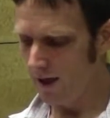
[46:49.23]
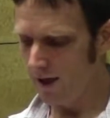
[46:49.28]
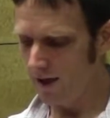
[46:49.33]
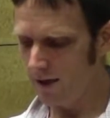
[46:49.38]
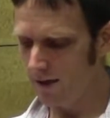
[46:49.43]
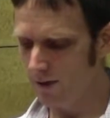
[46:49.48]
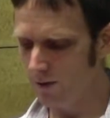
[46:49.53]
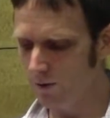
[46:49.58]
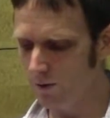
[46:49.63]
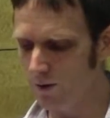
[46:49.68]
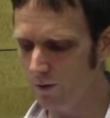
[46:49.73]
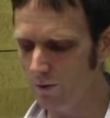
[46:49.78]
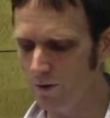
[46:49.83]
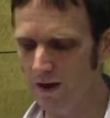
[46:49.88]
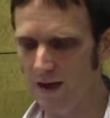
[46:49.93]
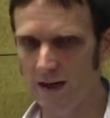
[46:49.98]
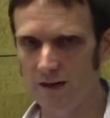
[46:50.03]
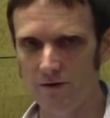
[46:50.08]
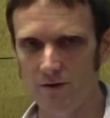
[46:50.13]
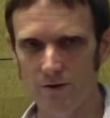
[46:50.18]
And so what we
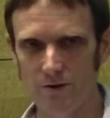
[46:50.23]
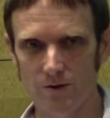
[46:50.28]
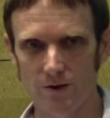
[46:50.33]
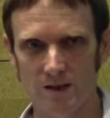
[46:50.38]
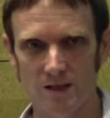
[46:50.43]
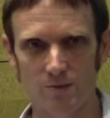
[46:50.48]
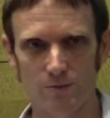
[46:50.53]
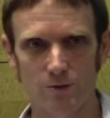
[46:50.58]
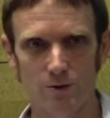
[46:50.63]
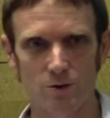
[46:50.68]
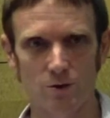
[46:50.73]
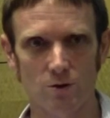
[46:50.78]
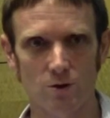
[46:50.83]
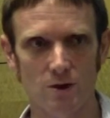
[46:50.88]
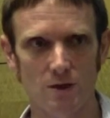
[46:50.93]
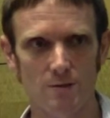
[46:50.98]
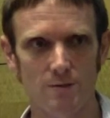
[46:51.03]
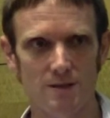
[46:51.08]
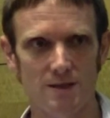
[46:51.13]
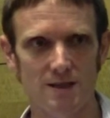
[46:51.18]
have here at the
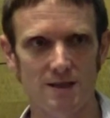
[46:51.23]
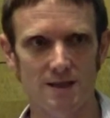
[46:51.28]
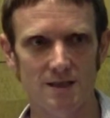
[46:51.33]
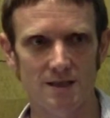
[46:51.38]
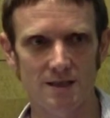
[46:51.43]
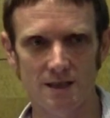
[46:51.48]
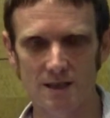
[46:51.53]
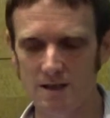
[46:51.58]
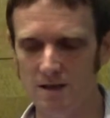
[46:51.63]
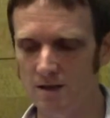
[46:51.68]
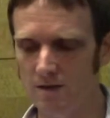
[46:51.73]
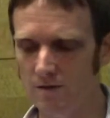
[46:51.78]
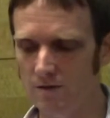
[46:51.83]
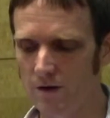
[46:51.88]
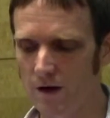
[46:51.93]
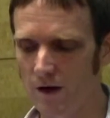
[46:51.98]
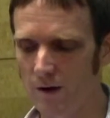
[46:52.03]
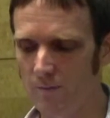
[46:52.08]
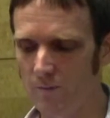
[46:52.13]
Exploratorium is an extensive